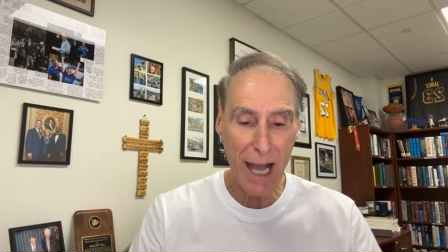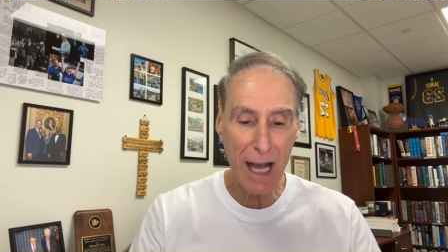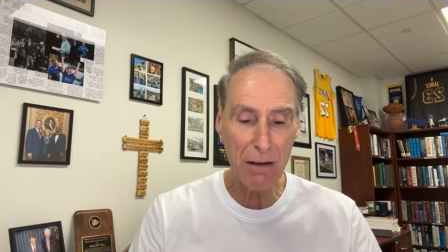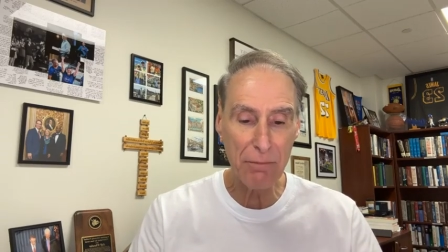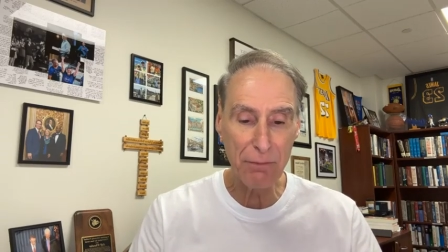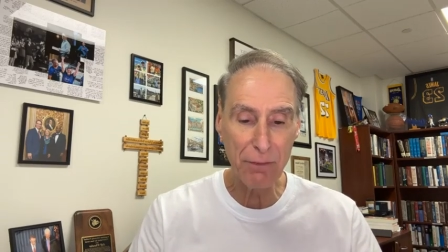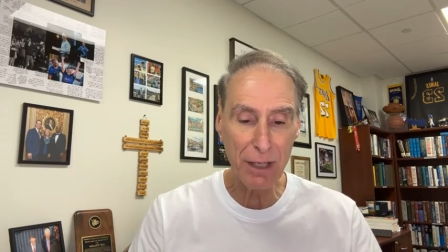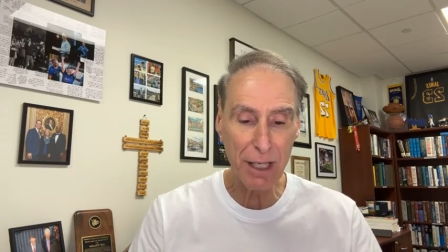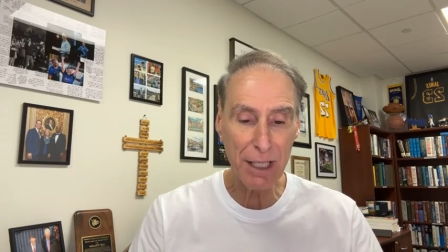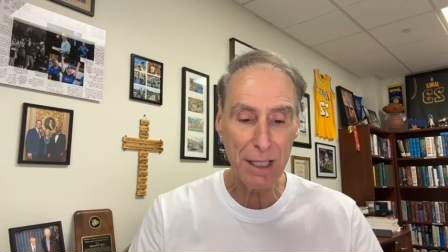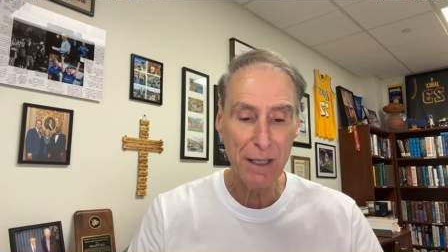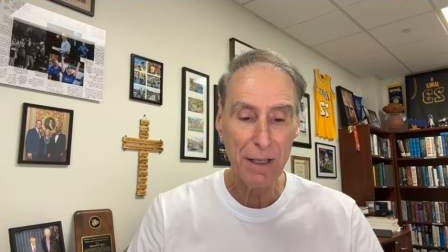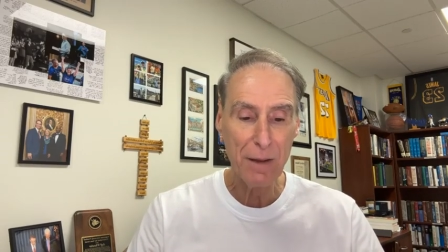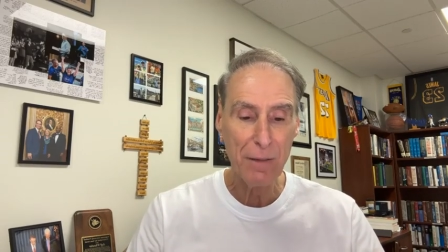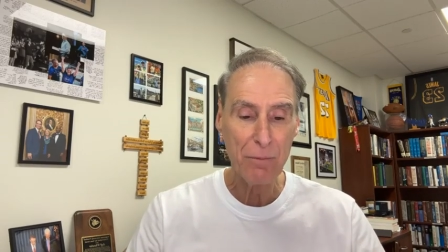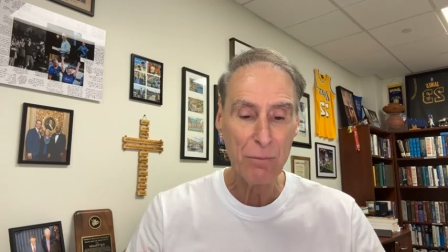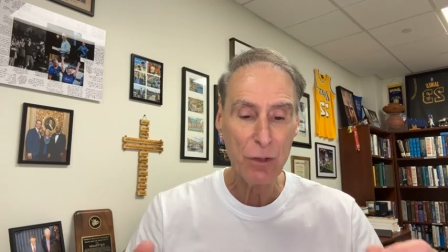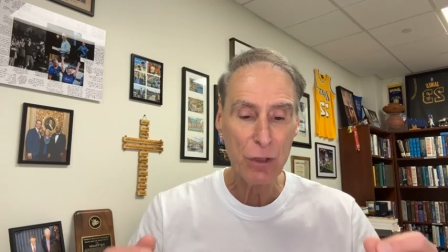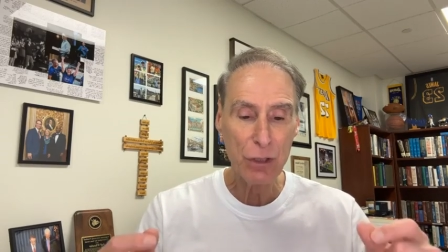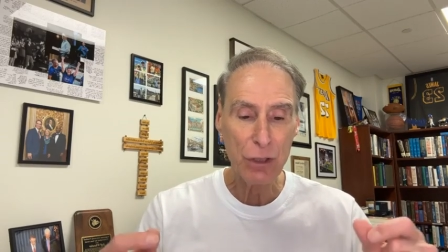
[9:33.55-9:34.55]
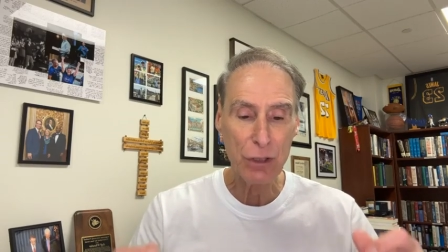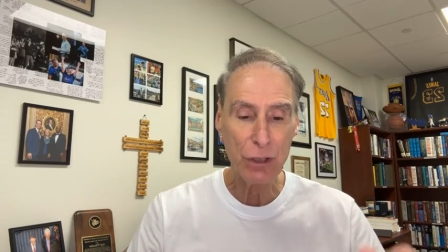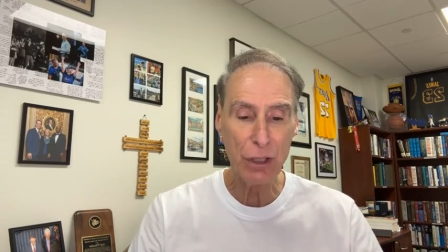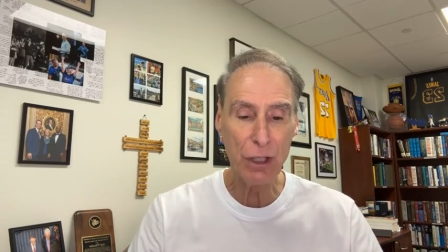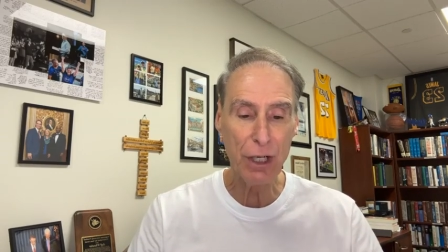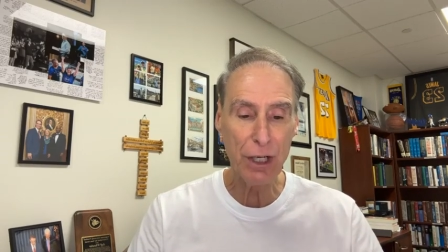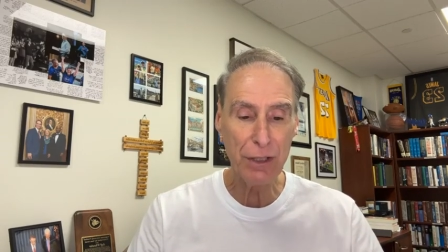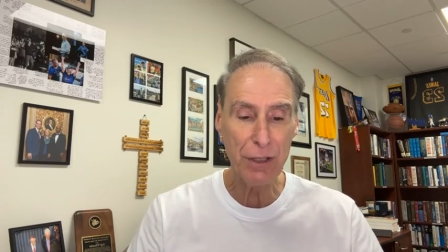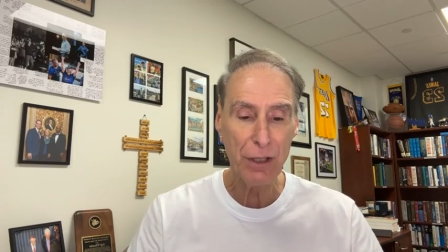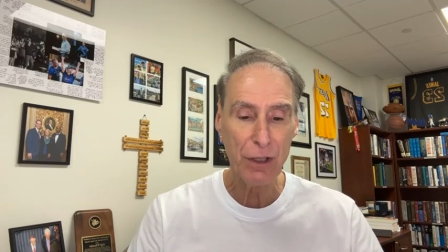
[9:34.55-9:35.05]
every
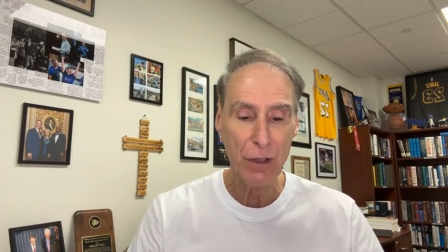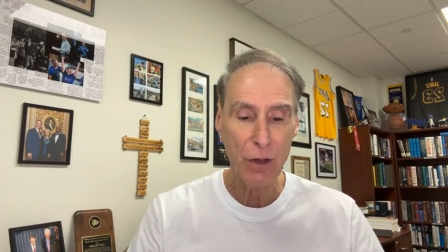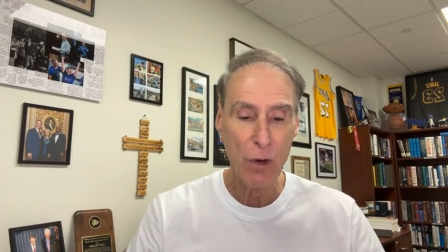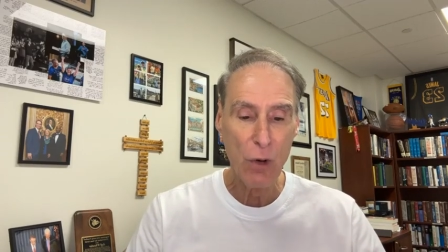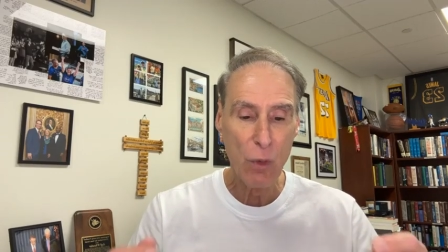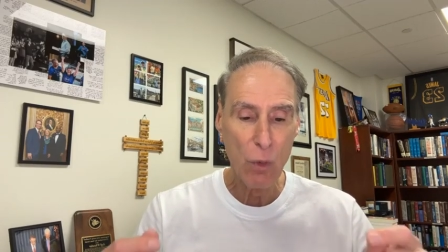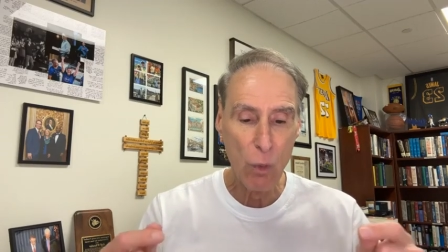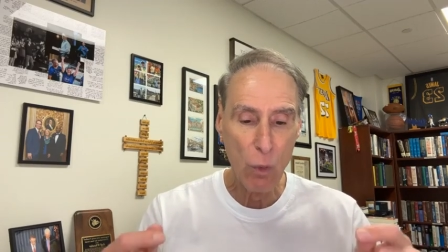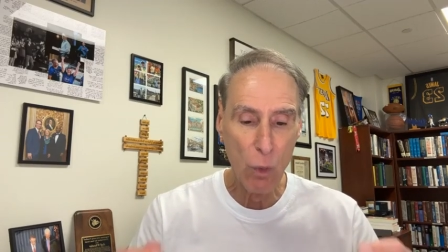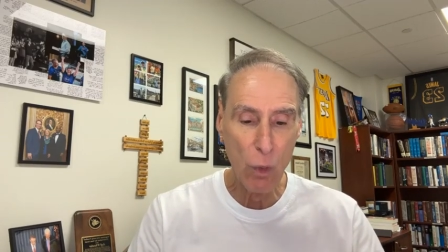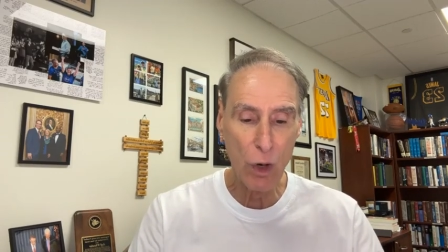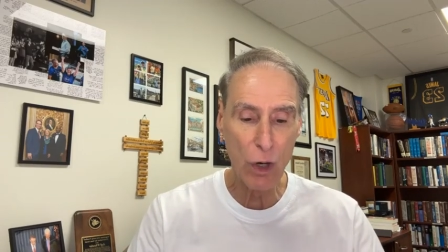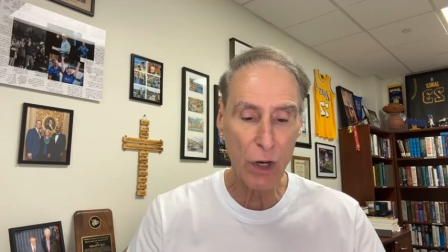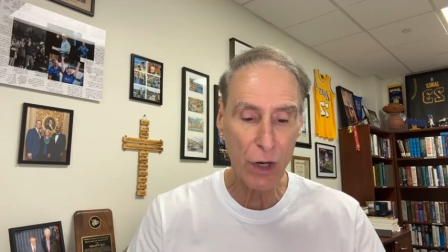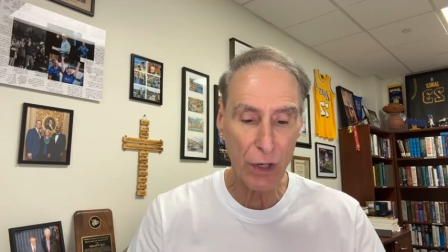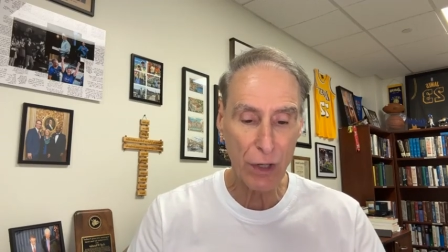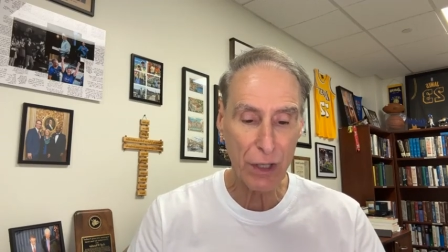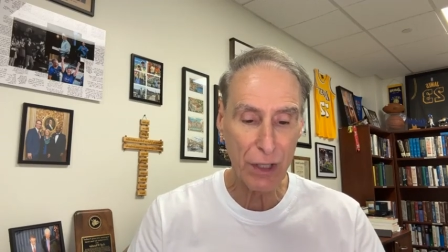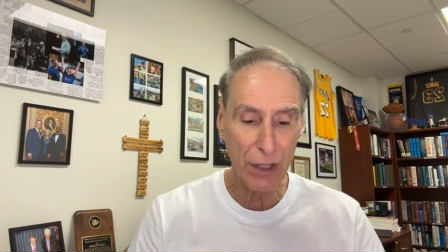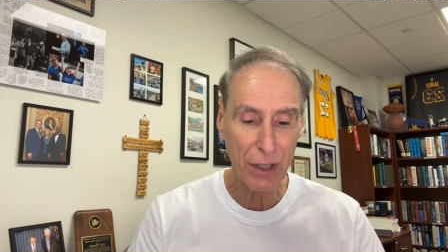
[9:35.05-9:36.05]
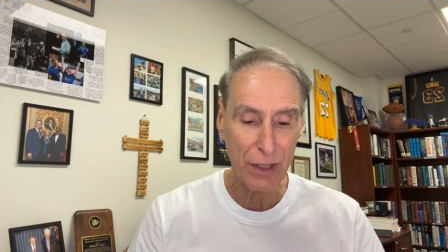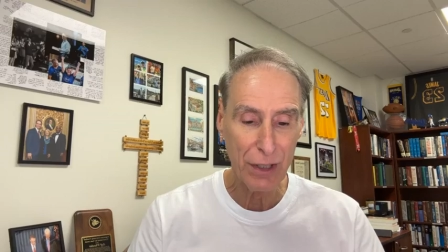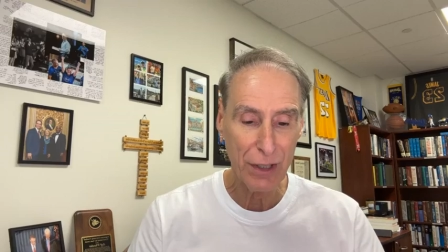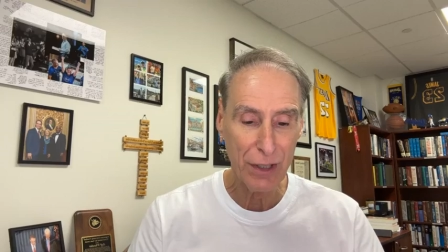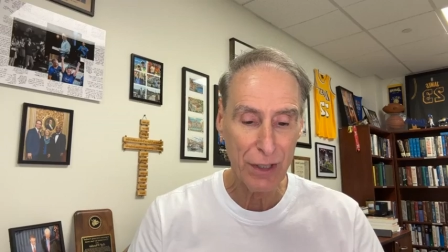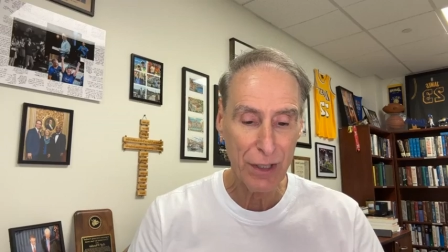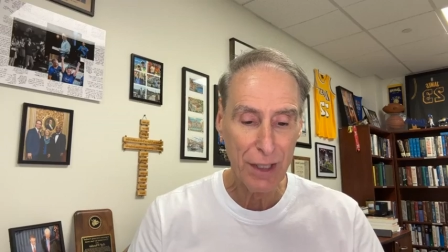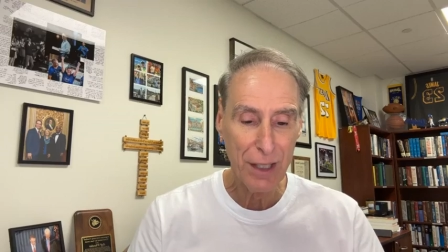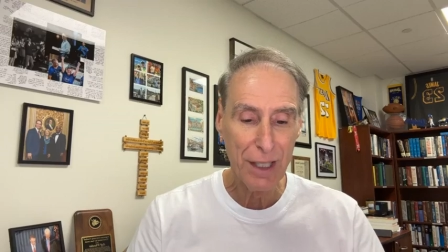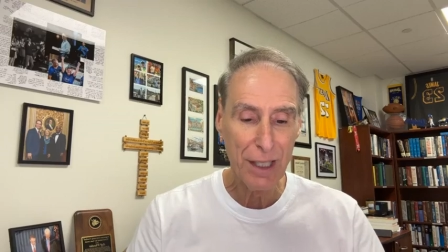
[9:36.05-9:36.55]
good work.